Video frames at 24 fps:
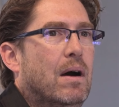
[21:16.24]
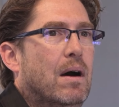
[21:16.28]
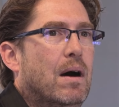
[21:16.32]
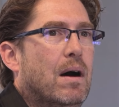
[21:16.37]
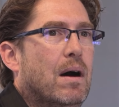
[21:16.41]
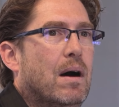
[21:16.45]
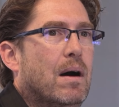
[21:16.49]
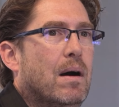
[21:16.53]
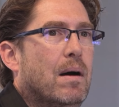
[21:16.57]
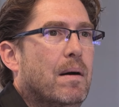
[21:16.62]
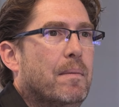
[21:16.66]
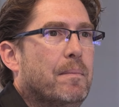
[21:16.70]

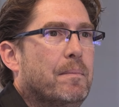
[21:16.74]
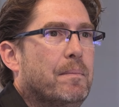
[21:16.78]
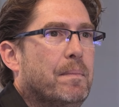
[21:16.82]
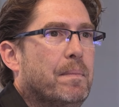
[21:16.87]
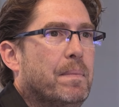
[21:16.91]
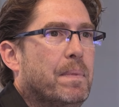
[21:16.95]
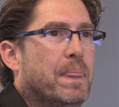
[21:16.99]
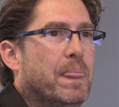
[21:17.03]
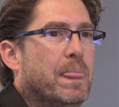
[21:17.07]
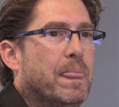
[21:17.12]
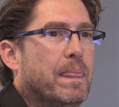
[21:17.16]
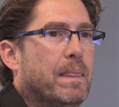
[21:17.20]

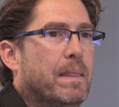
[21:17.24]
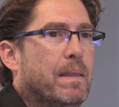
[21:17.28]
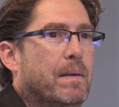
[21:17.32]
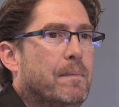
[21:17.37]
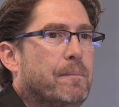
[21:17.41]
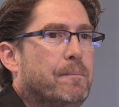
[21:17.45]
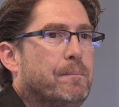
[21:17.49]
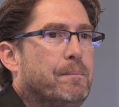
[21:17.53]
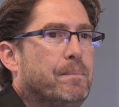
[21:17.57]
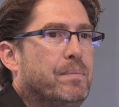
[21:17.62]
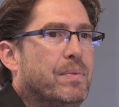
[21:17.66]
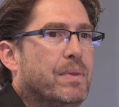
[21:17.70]
Um,
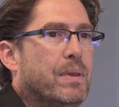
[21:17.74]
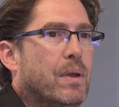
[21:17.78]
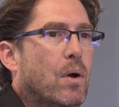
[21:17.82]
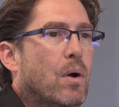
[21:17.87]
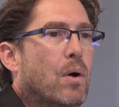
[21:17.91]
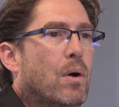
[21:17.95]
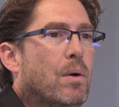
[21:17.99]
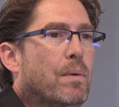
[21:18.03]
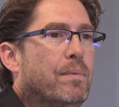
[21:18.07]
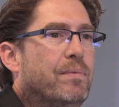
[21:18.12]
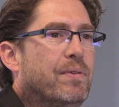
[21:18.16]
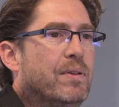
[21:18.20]

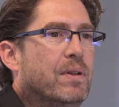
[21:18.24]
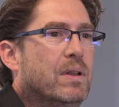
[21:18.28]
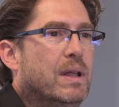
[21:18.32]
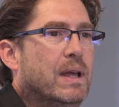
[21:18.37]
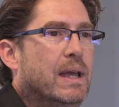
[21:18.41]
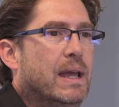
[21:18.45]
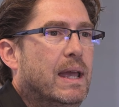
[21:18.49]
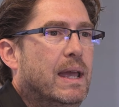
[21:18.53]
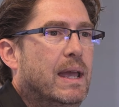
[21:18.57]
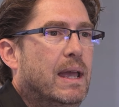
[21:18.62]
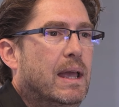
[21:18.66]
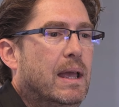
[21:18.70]

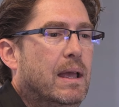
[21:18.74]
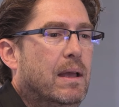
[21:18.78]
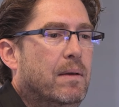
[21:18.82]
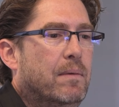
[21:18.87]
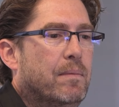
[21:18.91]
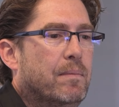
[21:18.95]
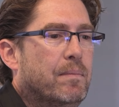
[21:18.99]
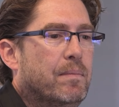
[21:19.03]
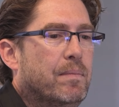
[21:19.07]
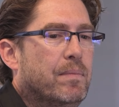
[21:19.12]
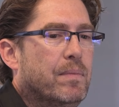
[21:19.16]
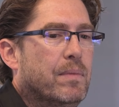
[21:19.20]

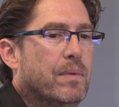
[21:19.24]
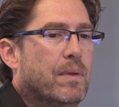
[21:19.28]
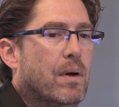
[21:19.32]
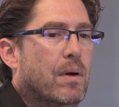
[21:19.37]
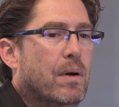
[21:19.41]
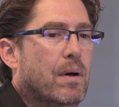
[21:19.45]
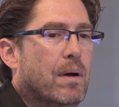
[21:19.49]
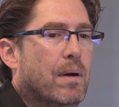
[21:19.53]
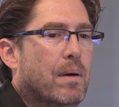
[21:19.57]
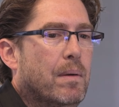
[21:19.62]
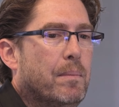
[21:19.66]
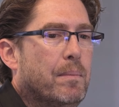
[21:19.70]
hopefully,
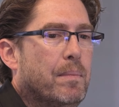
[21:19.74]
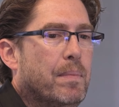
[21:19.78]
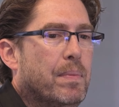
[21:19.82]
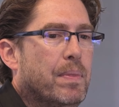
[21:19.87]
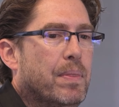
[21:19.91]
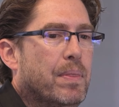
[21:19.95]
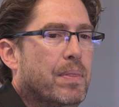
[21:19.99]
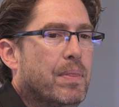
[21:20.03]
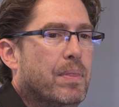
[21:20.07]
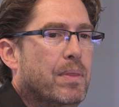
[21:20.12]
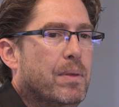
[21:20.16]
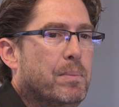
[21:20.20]

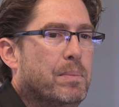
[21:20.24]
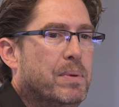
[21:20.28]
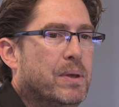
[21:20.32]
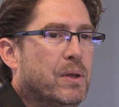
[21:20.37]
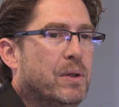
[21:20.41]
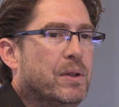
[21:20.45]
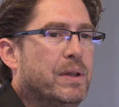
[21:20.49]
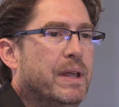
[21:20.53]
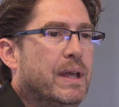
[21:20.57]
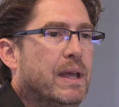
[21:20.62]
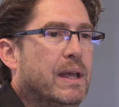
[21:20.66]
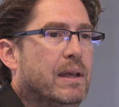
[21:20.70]
um, the
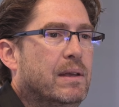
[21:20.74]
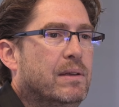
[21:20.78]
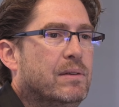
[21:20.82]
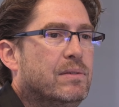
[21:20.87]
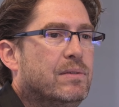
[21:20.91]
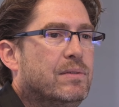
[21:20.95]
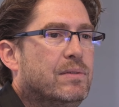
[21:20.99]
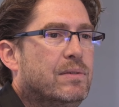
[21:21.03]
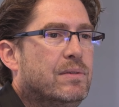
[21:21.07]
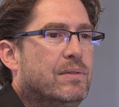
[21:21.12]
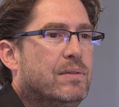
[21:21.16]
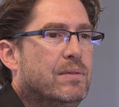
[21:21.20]

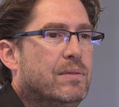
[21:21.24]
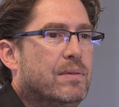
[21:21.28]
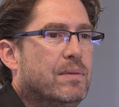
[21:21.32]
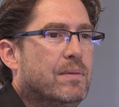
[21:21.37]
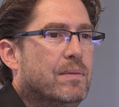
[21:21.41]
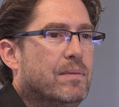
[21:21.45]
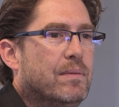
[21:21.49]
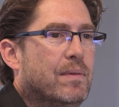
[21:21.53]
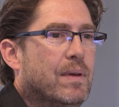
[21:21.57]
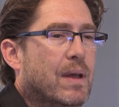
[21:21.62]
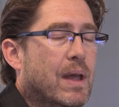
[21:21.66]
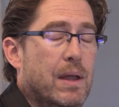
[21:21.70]
buildings,
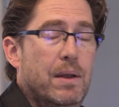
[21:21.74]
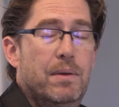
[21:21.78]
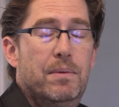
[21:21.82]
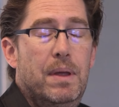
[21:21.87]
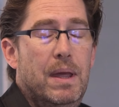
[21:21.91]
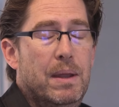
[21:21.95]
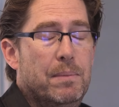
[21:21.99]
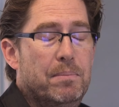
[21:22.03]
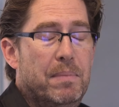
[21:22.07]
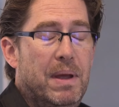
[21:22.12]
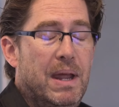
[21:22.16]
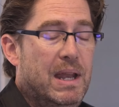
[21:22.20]
and,
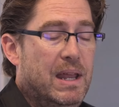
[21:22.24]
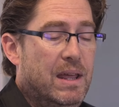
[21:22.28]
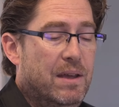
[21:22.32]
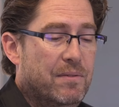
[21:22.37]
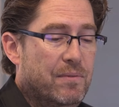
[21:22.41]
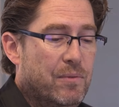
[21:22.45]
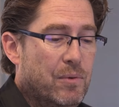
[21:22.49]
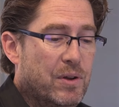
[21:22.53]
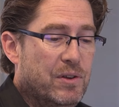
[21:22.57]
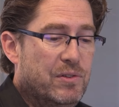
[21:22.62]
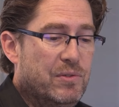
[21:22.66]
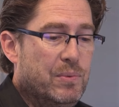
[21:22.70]
and many
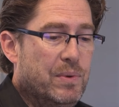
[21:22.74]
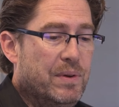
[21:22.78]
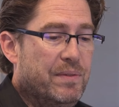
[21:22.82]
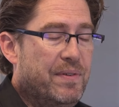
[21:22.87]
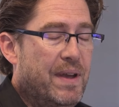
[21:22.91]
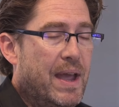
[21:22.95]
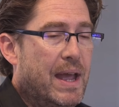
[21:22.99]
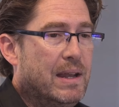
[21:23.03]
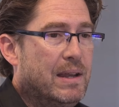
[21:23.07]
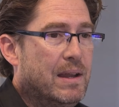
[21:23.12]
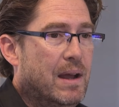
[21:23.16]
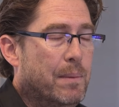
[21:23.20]
of which we've
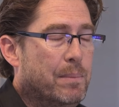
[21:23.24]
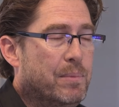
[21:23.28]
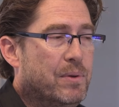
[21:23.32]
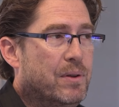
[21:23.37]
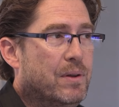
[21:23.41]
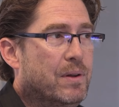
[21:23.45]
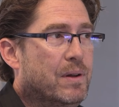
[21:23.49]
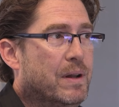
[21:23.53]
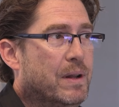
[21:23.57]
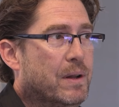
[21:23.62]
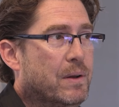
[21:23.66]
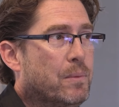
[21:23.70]
had the
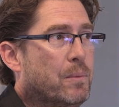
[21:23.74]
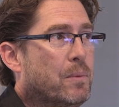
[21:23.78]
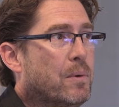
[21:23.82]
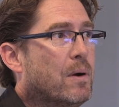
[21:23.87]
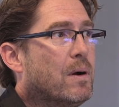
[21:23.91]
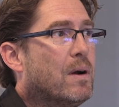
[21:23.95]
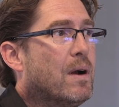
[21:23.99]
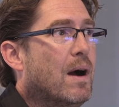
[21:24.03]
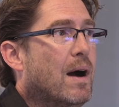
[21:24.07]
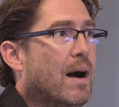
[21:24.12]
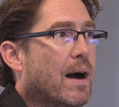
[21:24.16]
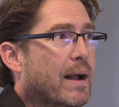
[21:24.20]
opportunity to
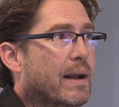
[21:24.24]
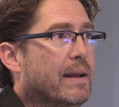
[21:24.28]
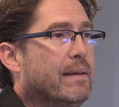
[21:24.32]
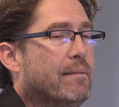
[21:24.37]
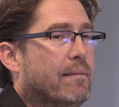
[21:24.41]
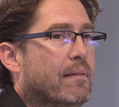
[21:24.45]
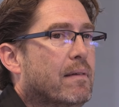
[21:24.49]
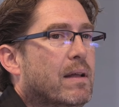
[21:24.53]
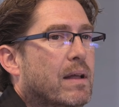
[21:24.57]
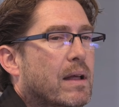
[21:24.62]
work on,